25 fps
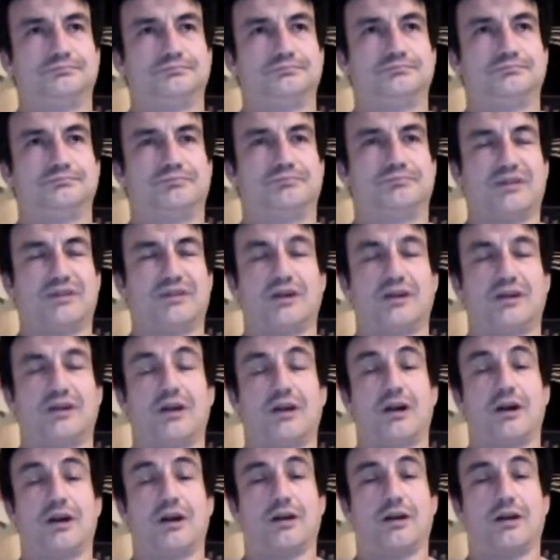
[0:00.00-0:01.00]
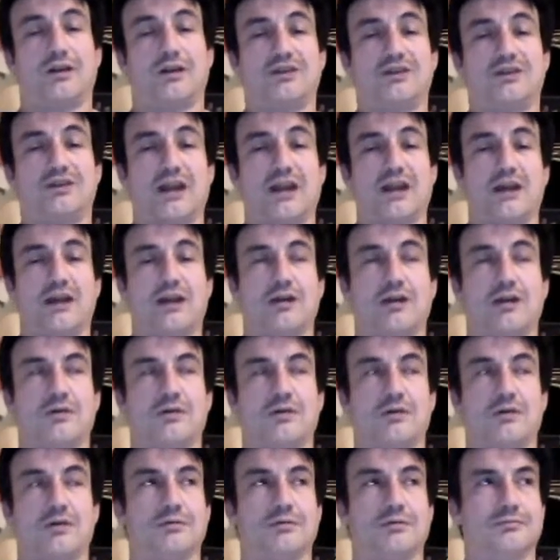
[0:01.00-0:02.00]
But there you are, you're standing on your
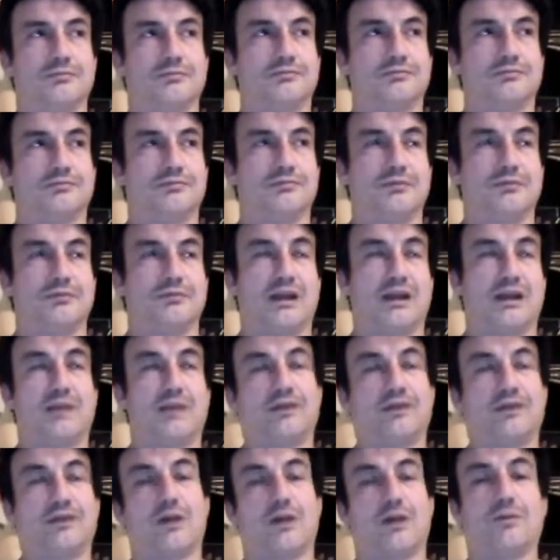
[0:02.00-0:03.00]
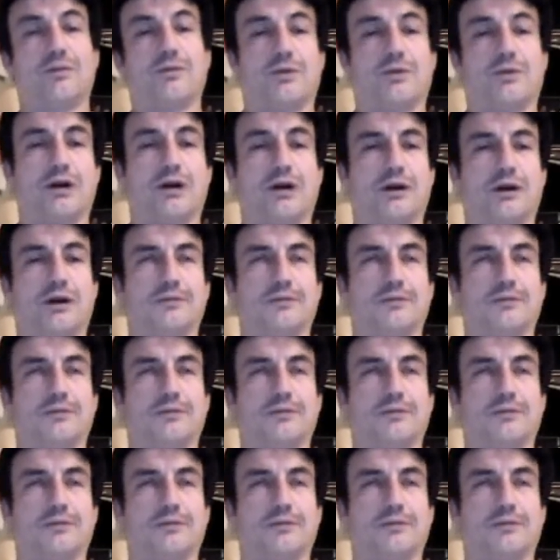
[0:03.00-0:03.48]
own, and with the help of the water.